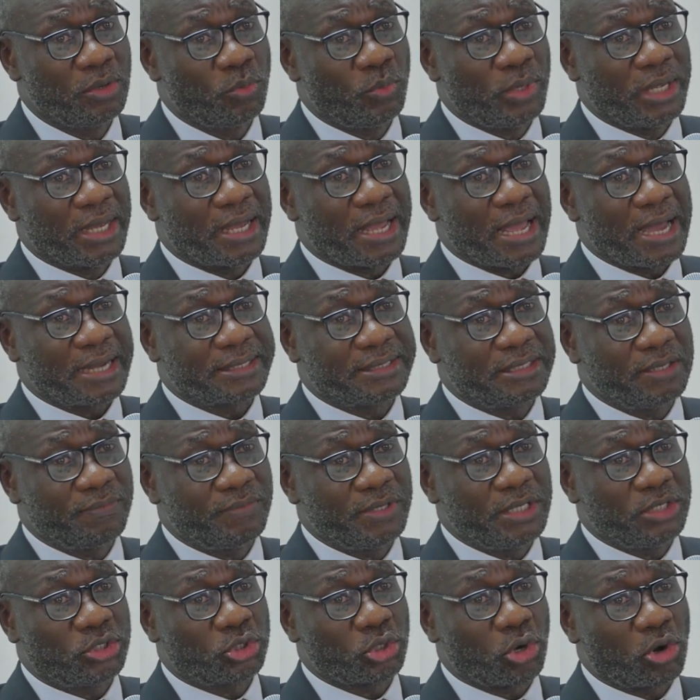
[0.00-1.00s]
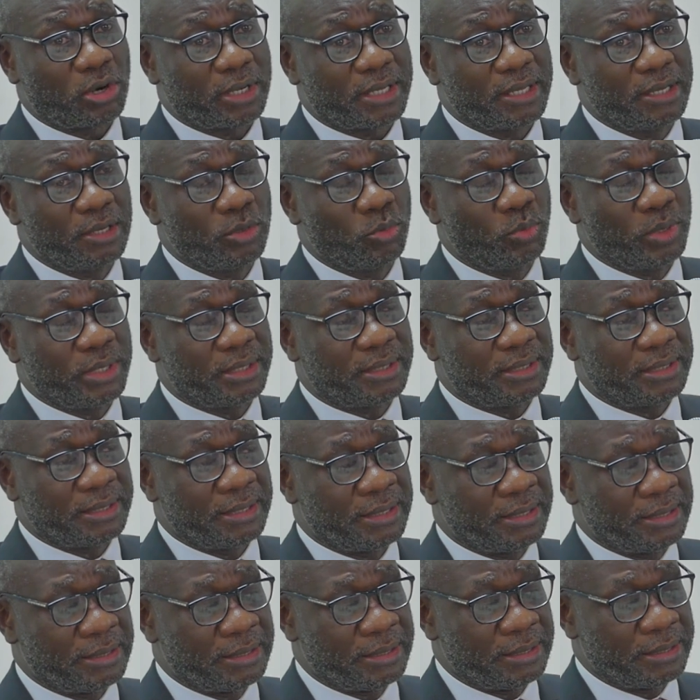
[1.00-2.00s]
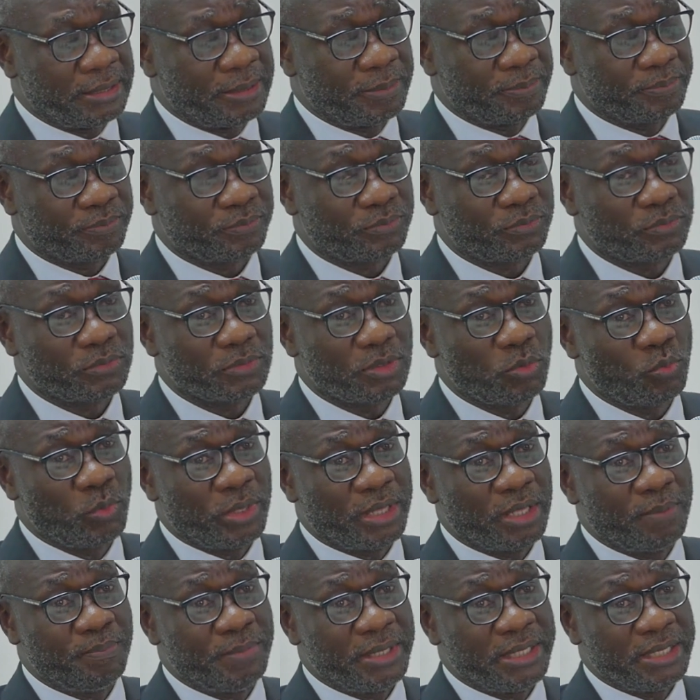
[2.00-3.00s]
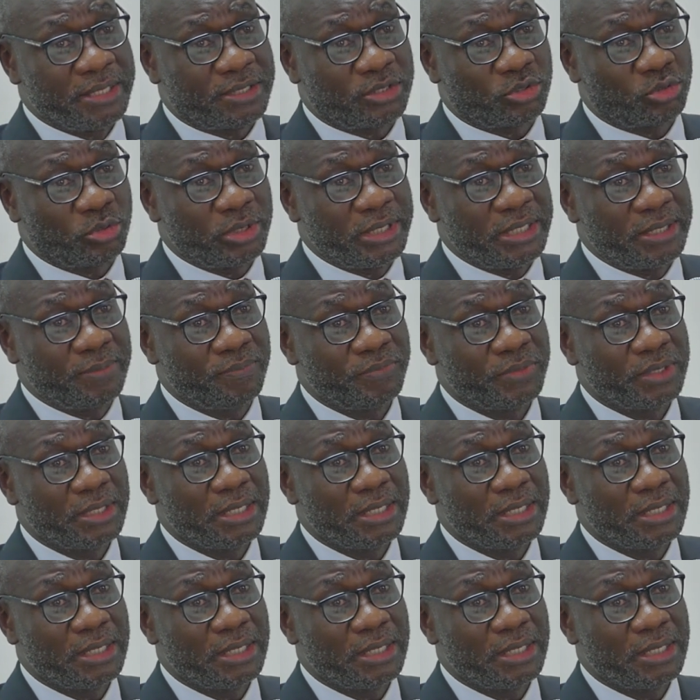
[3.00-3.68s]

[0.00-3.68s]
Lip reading: We are actively talking with the ministry